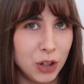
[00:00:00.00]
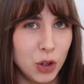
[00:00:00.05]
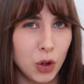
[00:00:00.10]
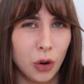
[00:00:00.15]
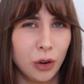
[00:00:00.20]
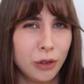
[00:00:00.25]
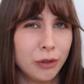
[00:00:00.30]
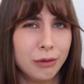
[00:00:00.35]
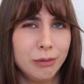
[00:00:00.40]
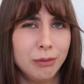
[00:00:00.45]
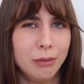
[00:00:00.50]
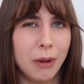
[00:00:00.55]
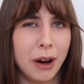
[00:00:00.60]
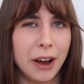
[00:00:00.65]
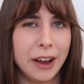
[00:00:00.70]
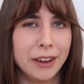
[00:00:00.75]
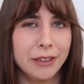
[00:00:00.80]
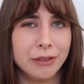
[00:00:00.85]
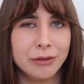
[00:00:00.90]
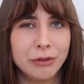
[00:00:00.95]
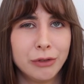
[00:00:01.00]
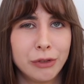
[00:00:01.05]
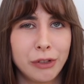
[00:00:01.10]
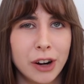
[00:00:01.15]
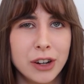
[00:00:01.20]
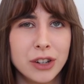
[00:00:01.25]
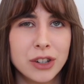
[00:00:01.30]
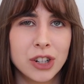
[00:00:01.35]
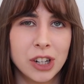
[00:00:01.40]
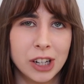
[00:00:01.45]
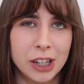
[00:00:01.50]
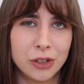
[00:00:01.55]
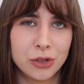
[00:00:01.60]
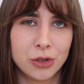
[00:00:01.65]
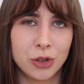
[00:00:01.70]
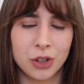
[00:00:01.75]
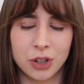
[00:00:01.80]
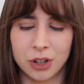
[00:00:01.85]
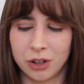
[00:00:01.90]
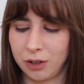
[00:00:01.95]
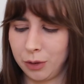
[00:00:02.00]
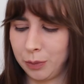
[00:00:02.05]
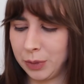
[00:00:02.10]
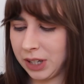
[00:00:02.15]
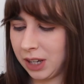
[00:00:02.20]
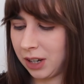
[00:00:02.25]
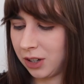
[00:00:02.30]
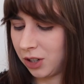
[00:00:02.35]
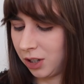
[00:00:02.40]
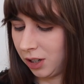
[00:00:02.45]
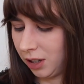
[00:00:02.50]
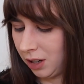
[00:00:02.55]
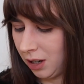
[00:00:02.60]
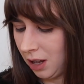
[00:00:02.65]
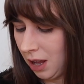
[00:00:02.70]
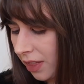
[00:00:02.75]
not my French literature obsession.